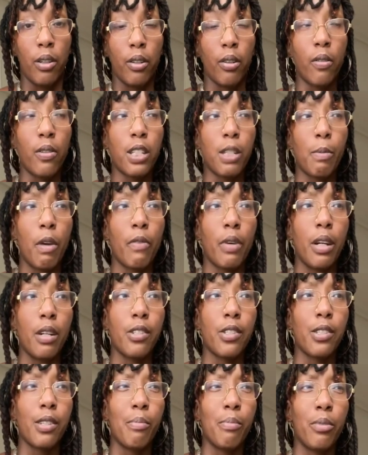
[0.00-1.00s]
The only time I've
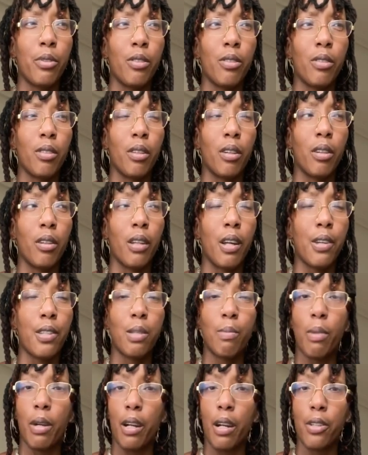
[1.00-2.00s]
gotten sunburn,
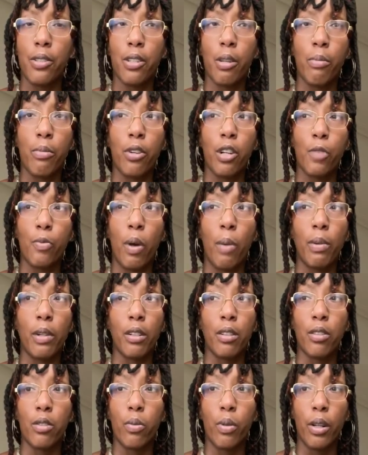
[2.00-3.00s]
last time I got sunburn I was probably
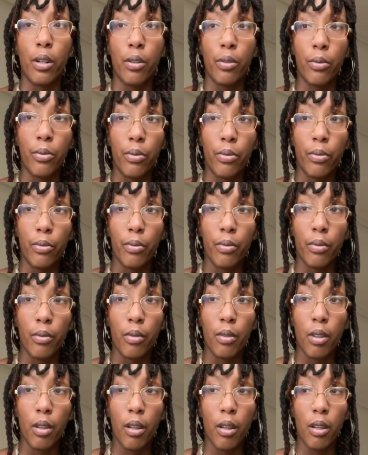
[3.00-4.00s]
like 12.
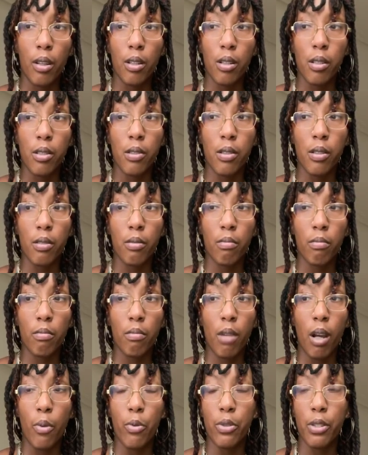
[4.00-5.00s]
And
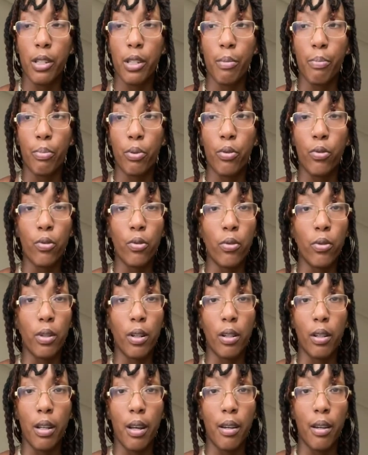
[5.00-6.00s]
I was in the pool in
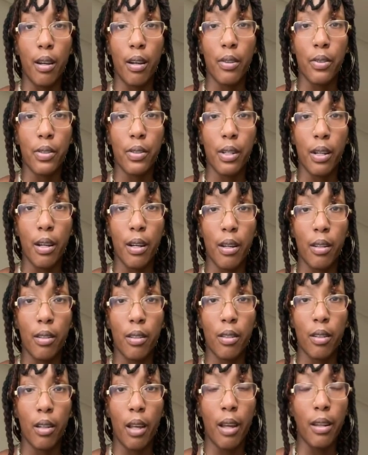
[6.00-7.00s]
Atlanta outside.
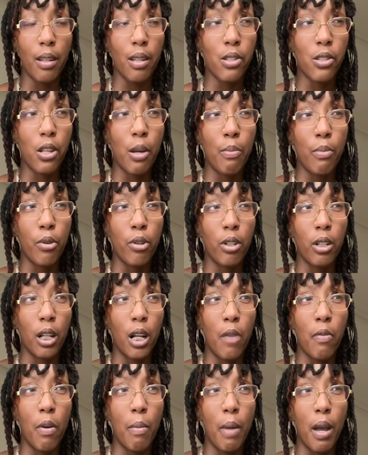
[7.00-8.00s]
I get sunburned
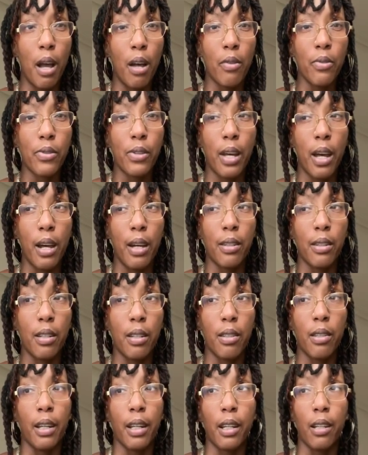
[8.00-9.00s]
like if I'm
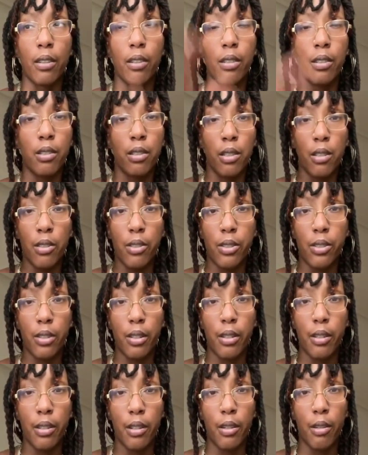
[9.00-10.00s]
outside in like intense
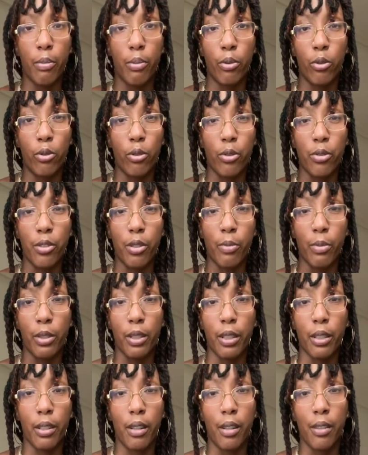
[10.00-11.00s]
sun in the pool or something
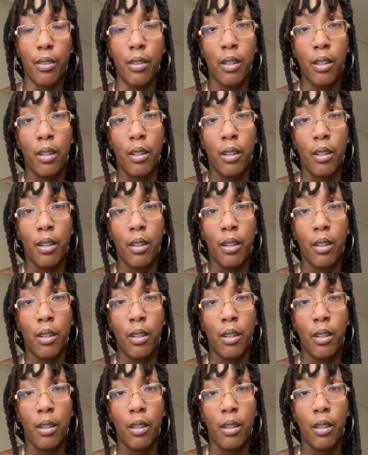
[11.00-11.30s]
like that.